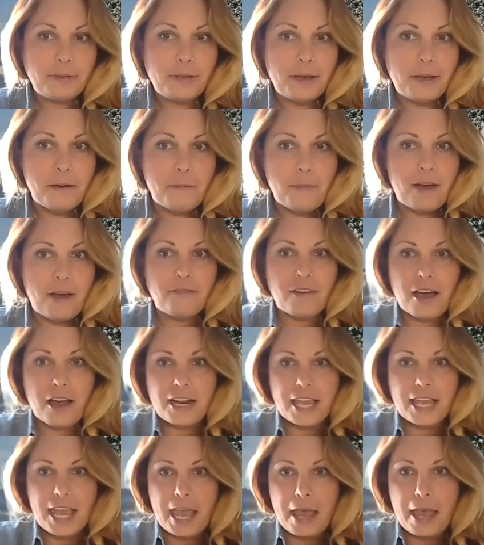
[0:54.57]
I've
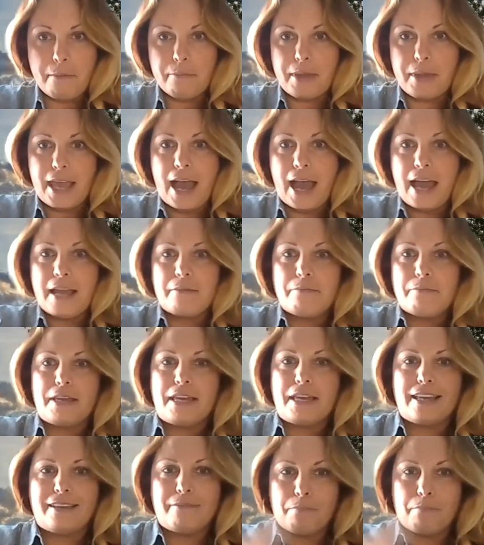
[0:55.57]
got a camp behind
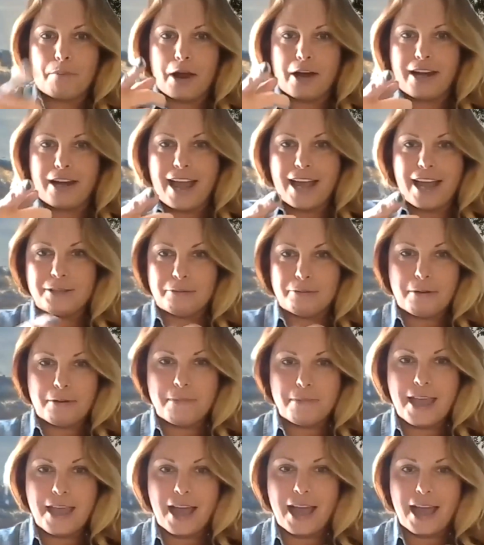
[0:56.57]
me. Bart has one
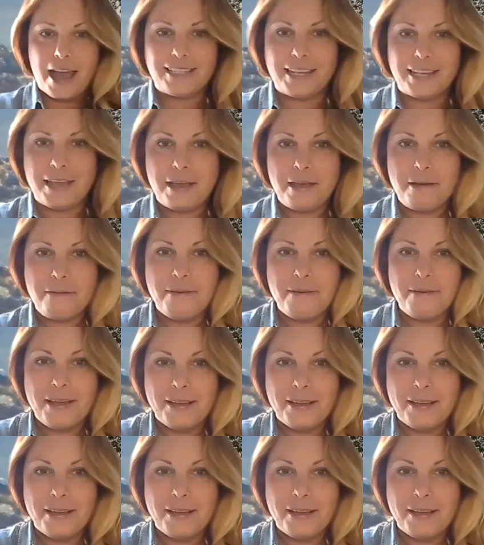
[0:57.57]
behind him.